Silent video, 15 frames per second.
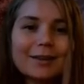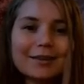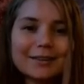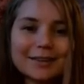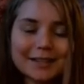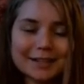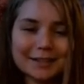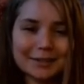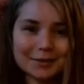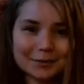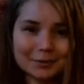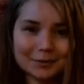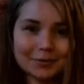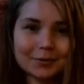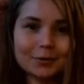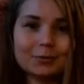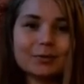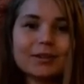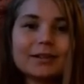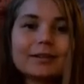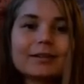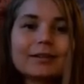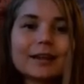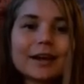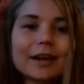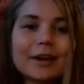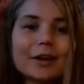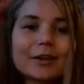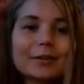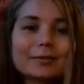Thank you for being
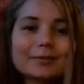there.